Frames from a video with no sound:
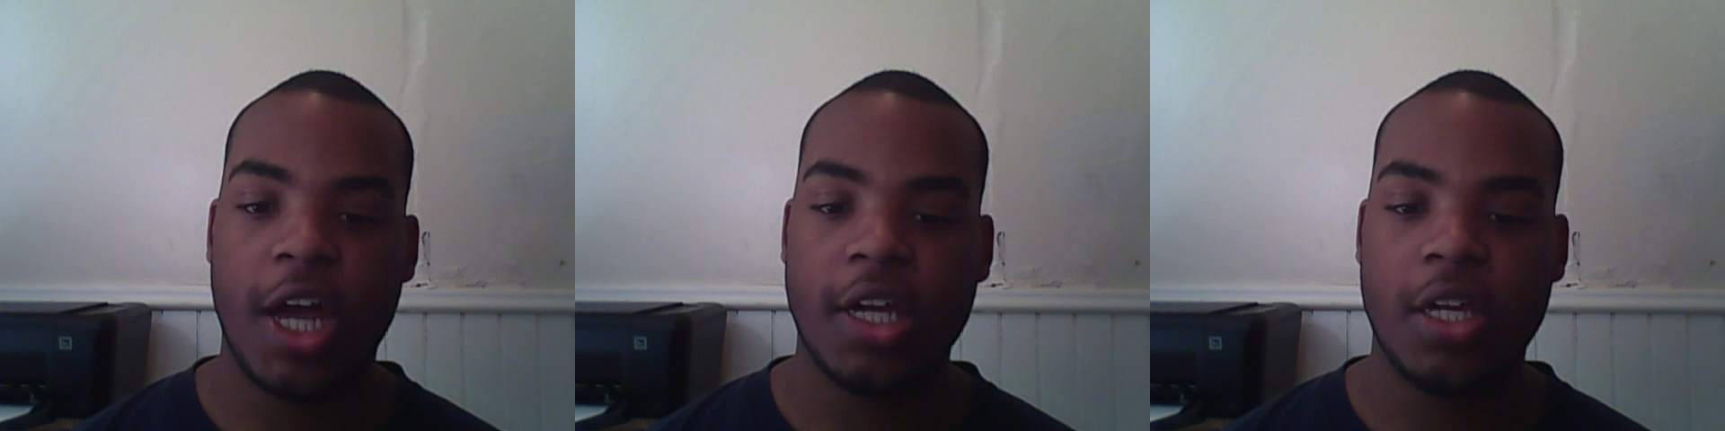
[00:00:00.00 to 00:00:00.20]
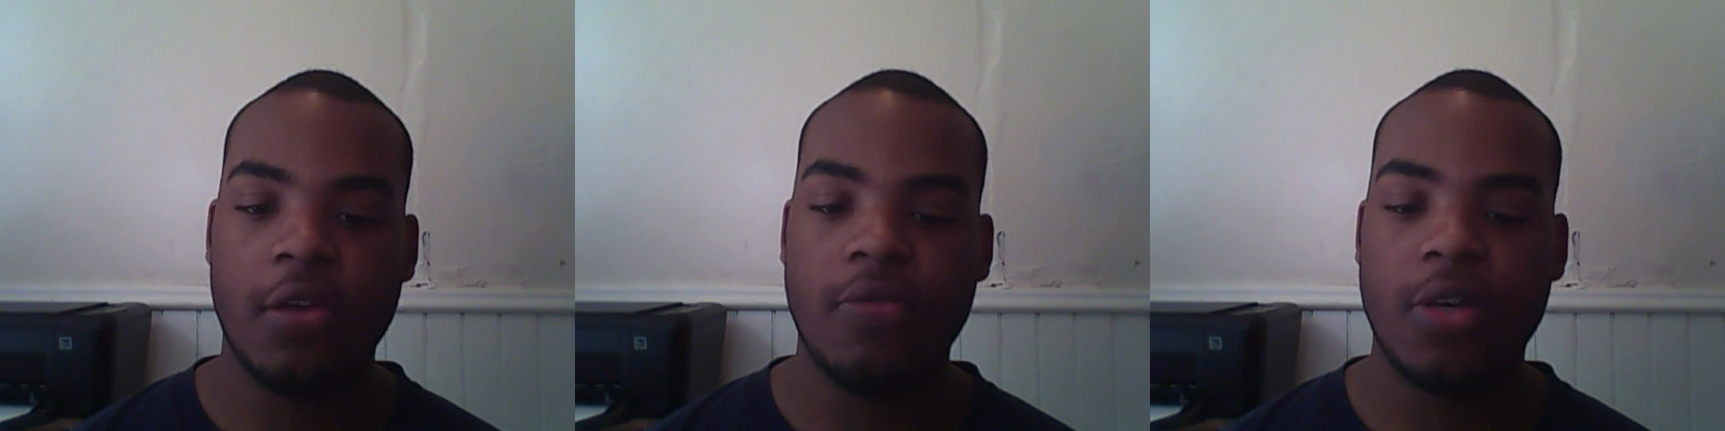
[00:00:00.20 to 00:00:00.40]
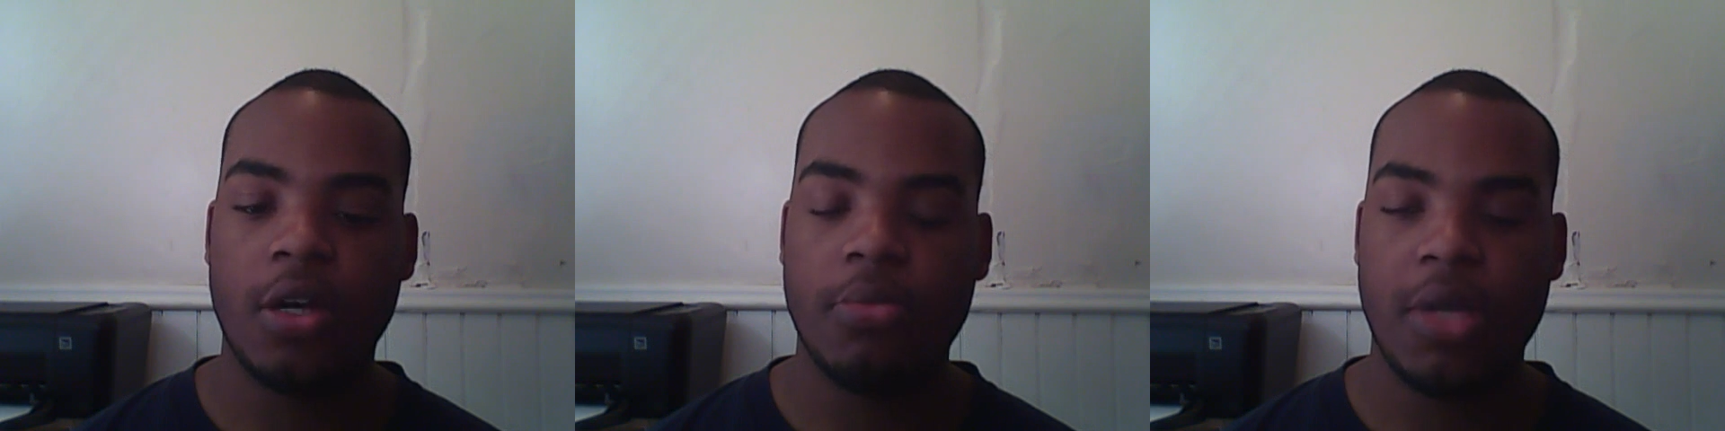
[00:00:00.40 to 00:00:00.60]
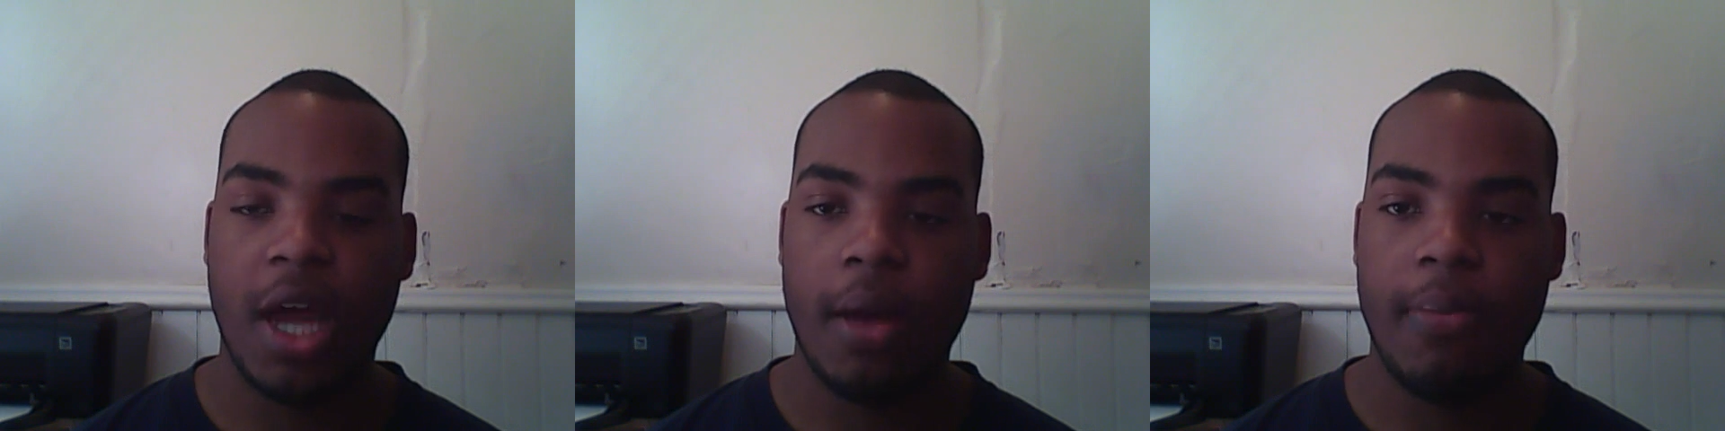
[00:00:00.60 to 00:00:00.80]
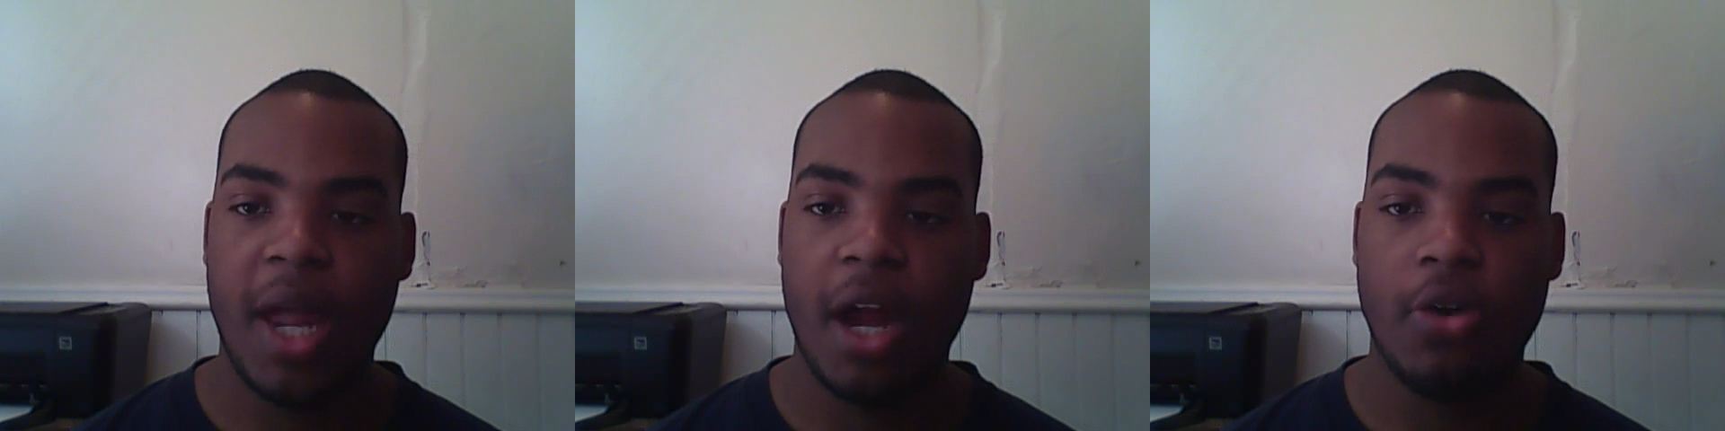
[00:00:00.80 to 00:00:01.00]
Y'all giving up
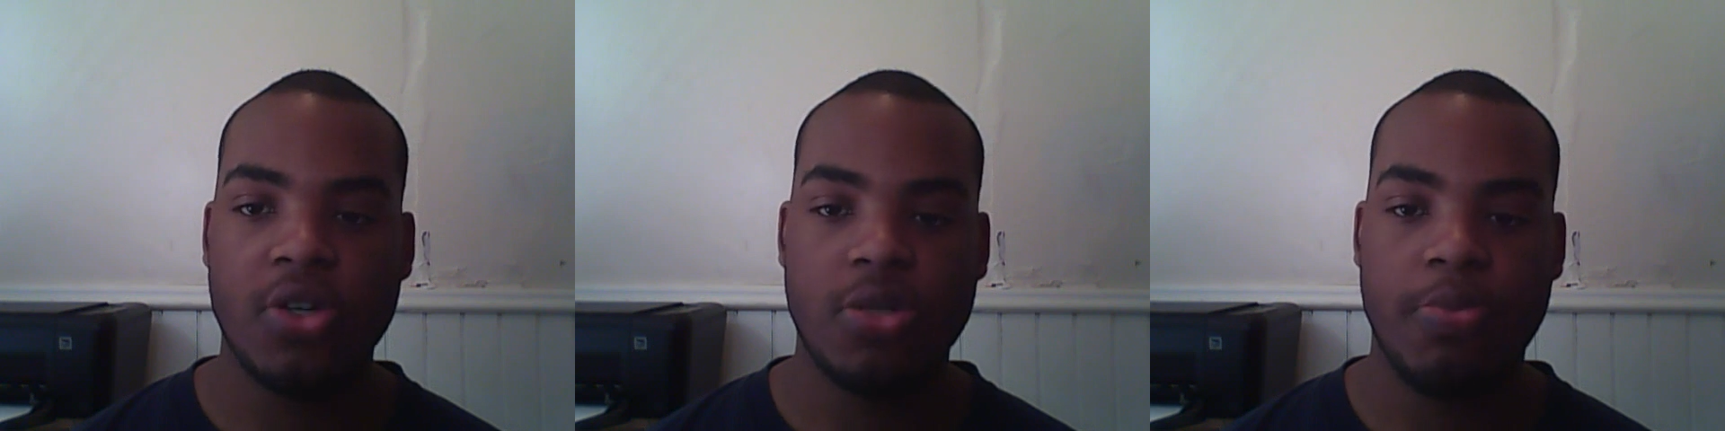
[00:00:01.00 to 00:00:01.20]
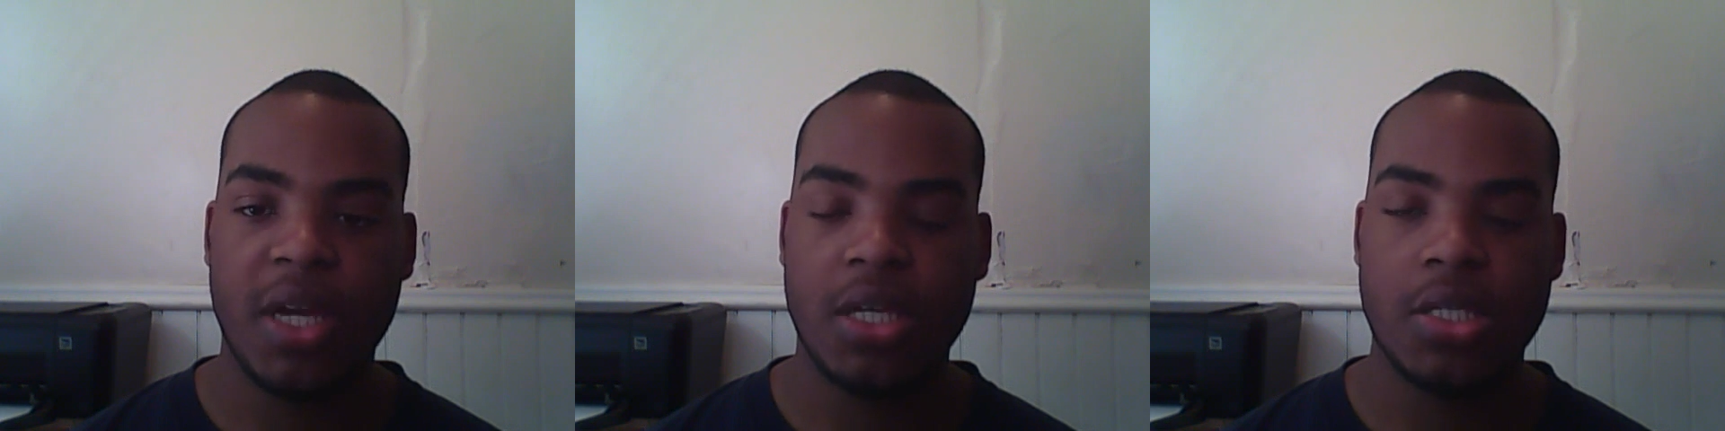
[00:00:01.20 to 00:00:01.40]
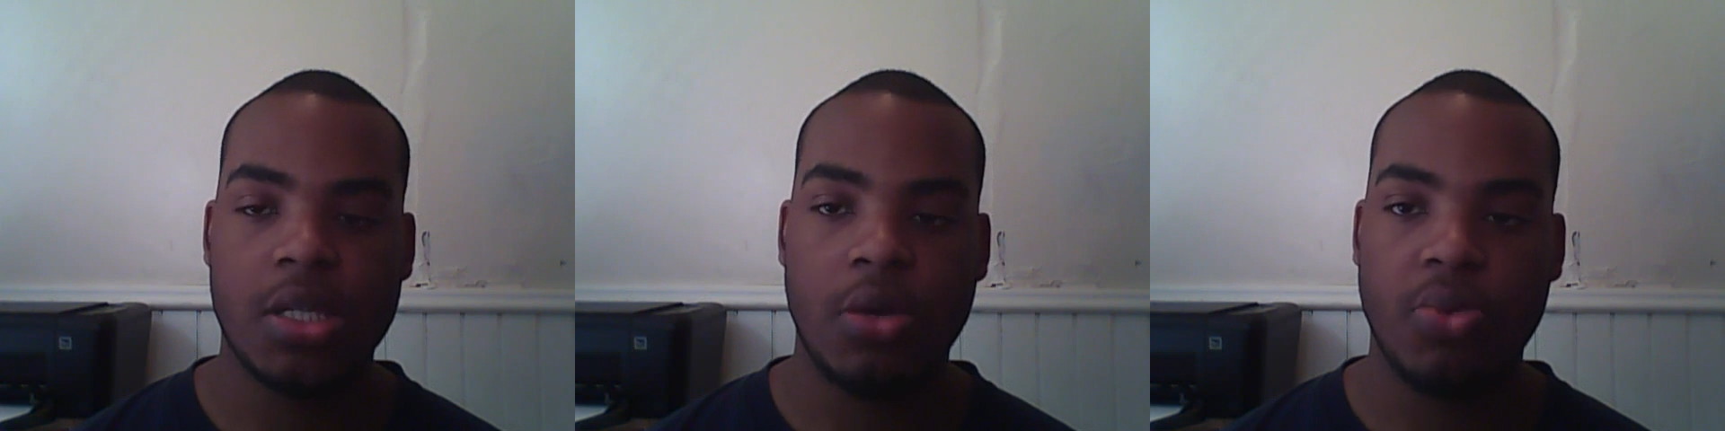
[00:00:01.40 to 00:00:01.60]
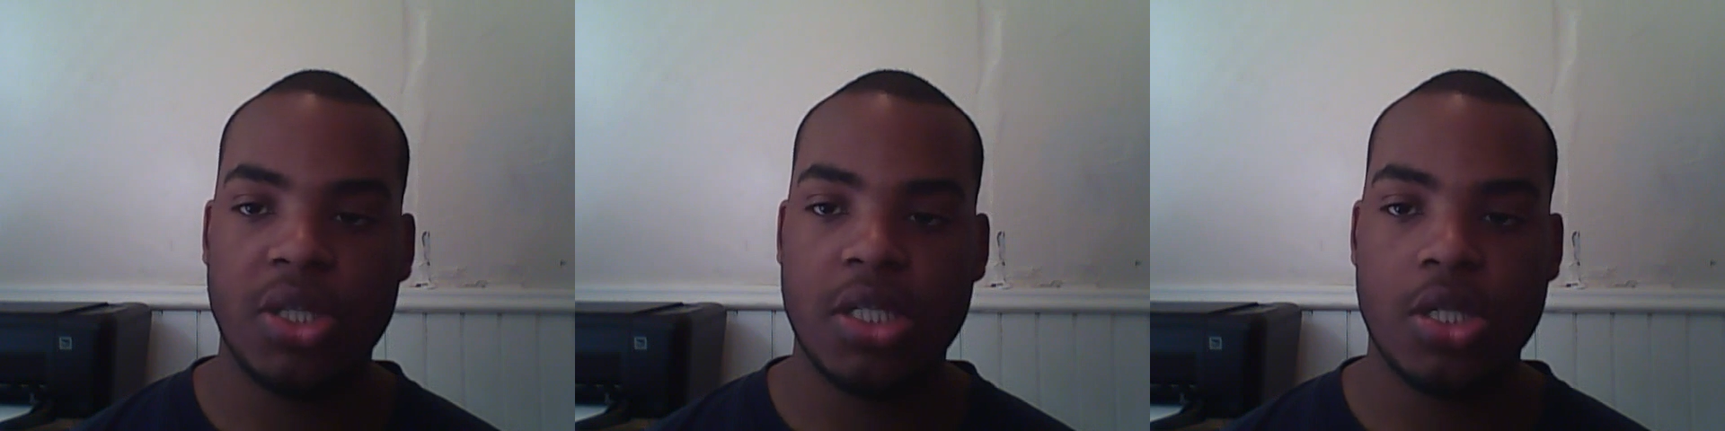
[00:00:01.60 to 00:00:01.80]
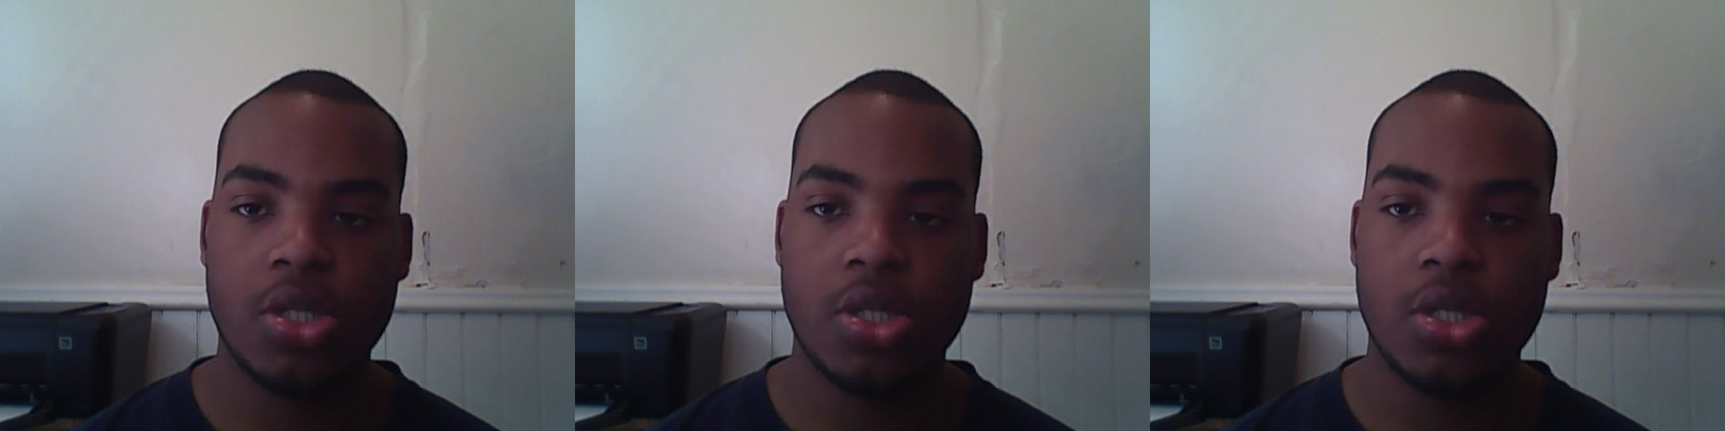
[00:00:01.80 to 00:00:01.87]
y'all marriage based on what